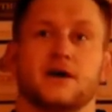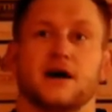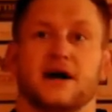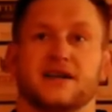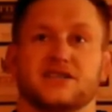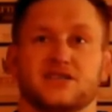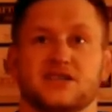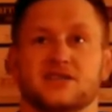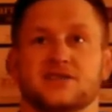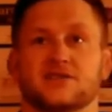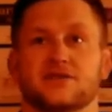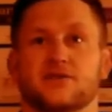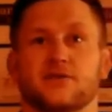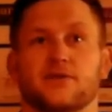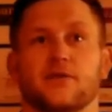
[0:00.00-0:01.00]
Had a
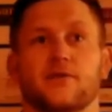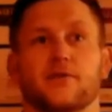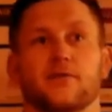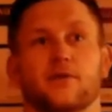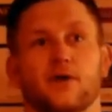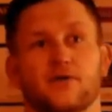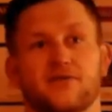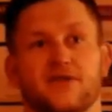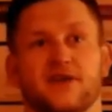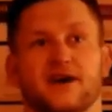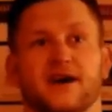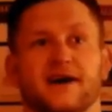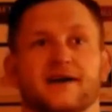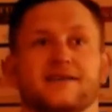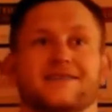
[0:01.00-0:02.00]
season over
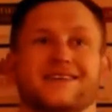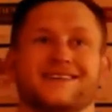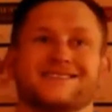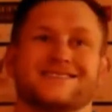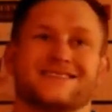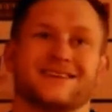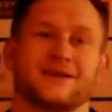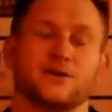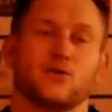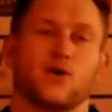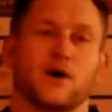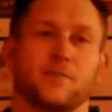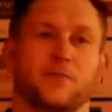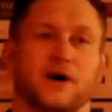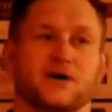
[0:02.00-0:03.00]
there. Things didn't
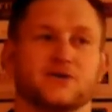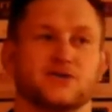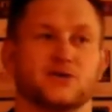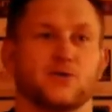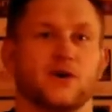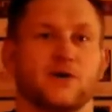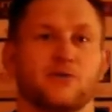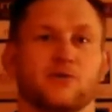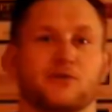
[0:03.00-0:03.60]
quite bounce the way we